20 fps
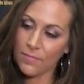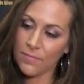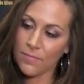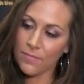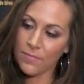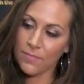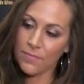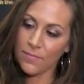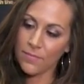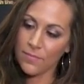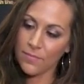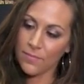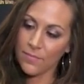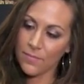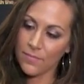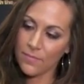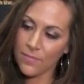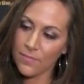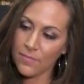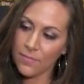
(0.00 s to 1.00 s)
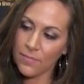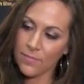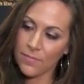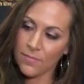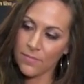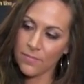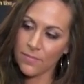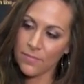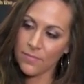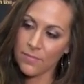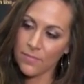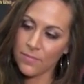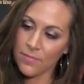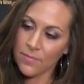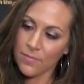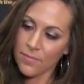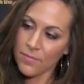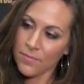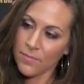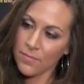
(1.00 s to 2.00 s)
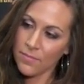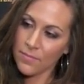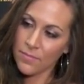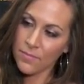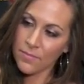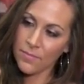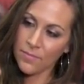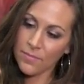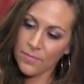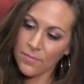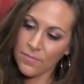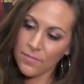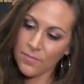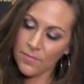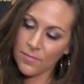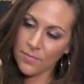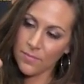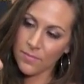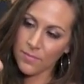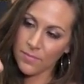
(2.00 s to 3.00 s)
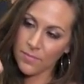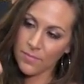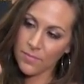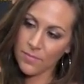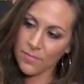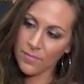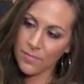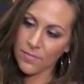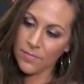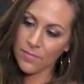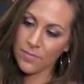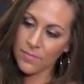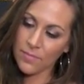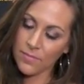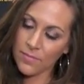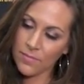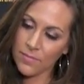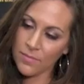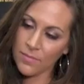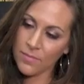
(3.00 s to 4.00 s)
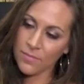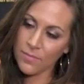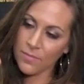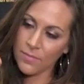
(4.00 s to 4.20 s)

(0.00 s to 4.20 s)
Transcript: (not speaking)